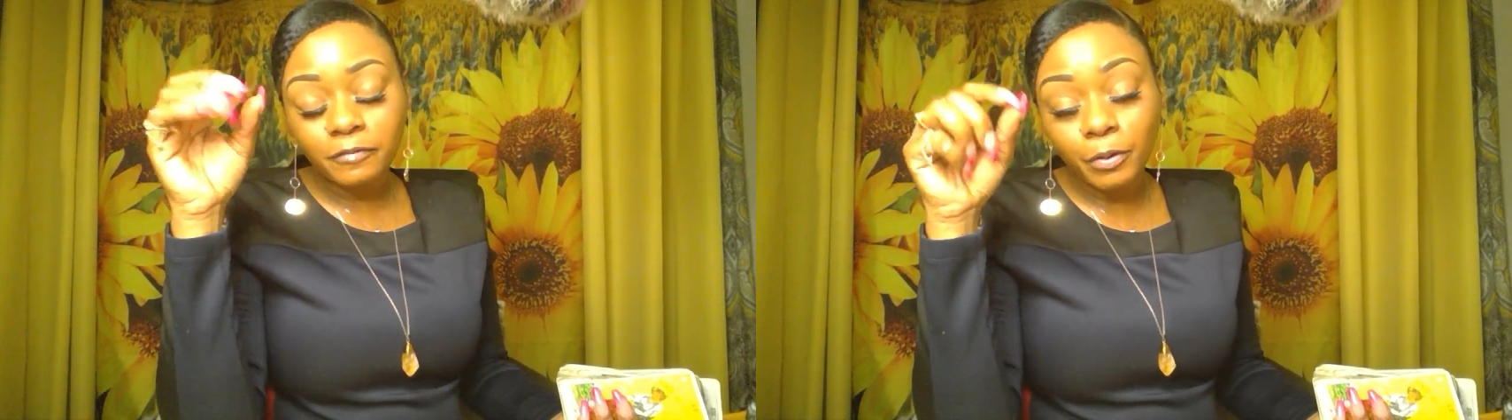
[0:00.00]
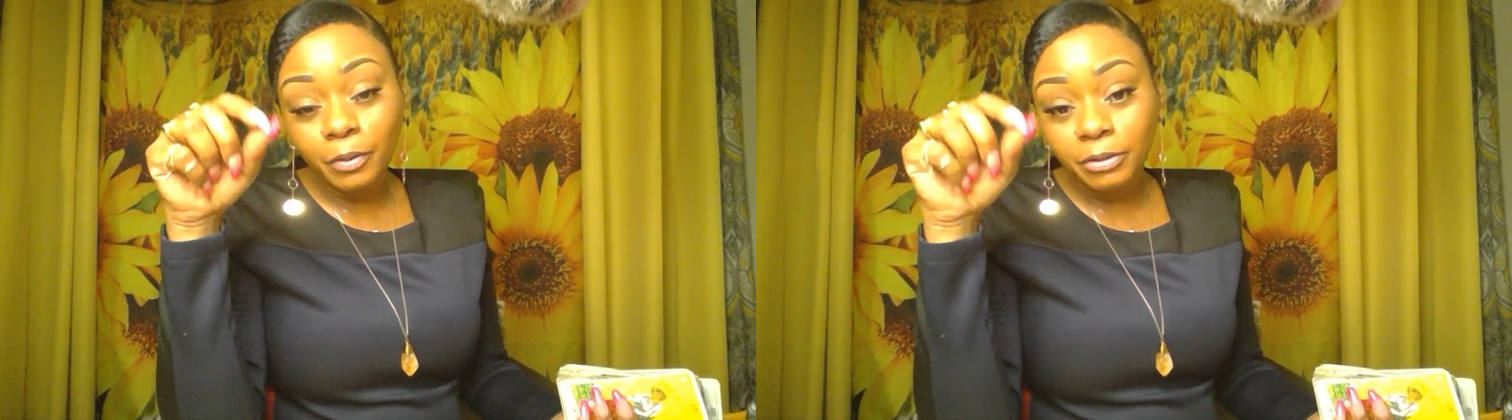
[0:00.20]

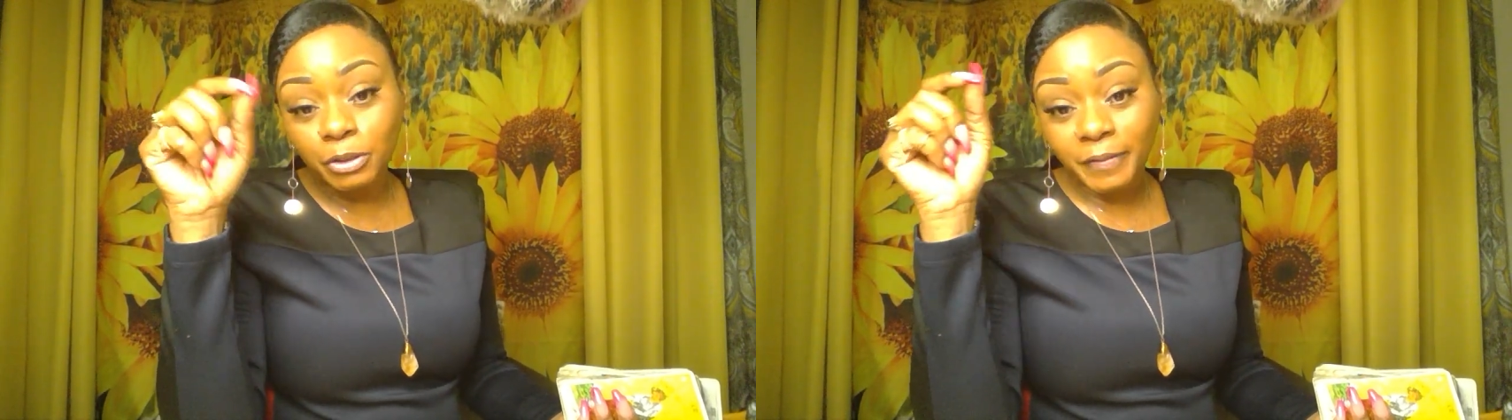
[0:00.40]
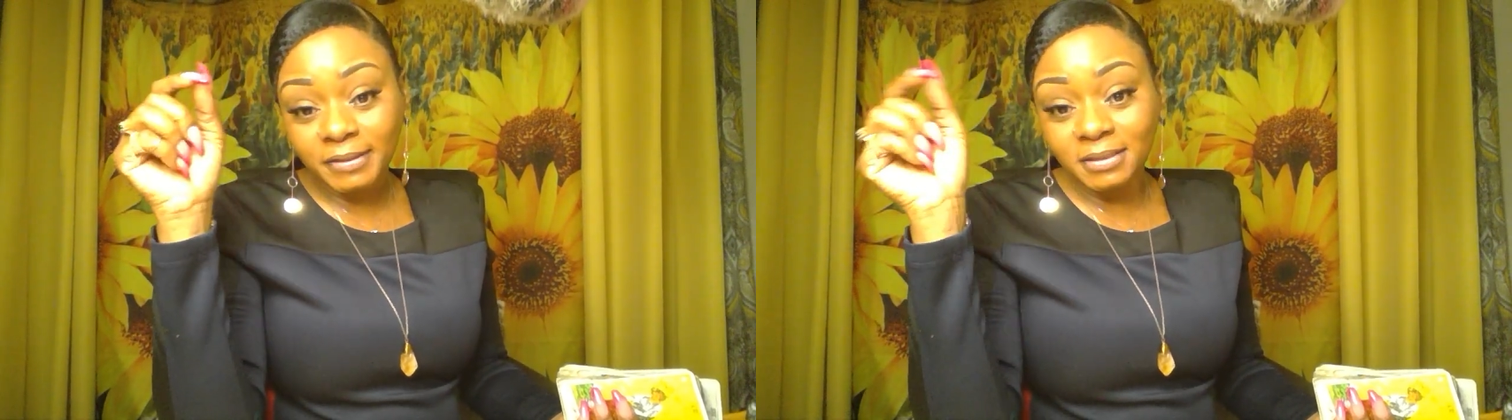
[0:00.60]
your
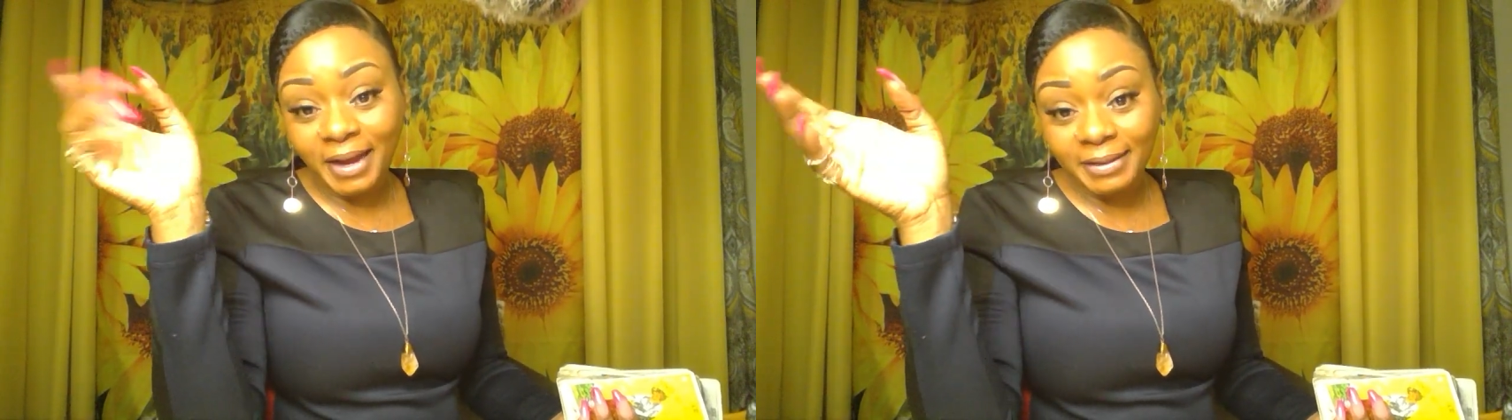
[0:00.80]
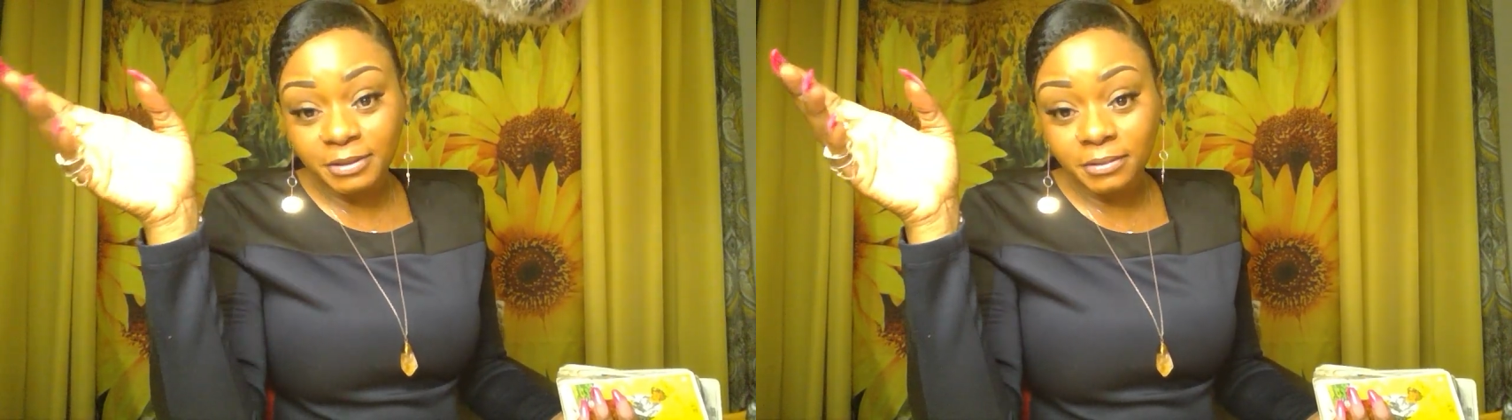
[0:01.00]

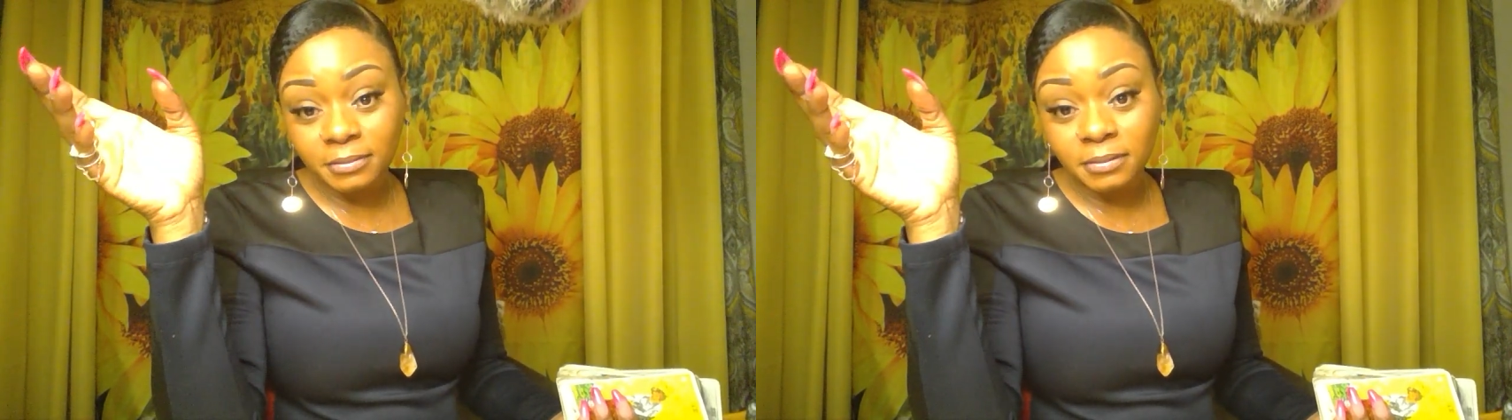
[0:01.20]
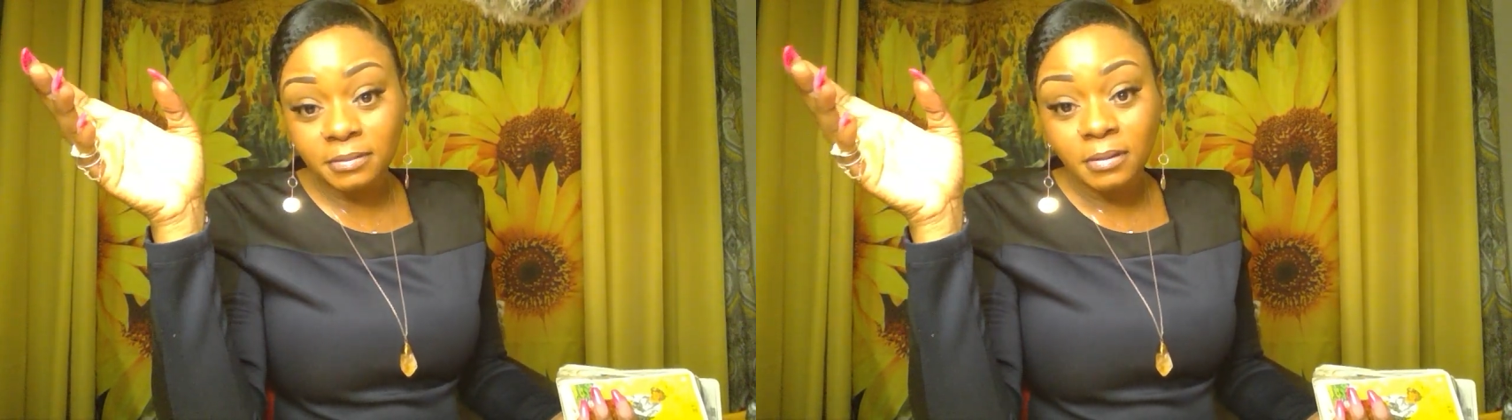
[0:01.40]

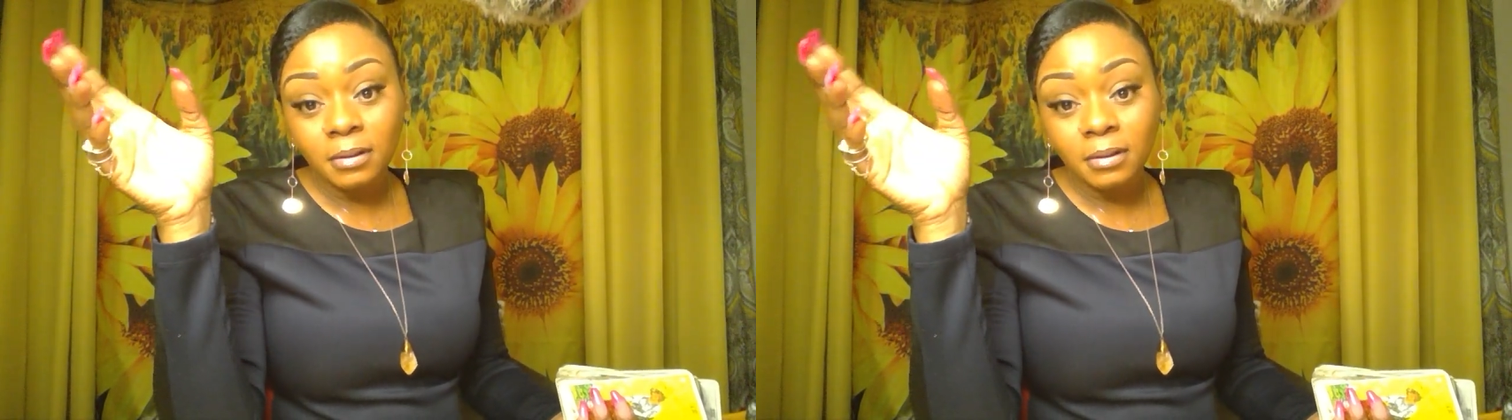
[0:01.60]
transactions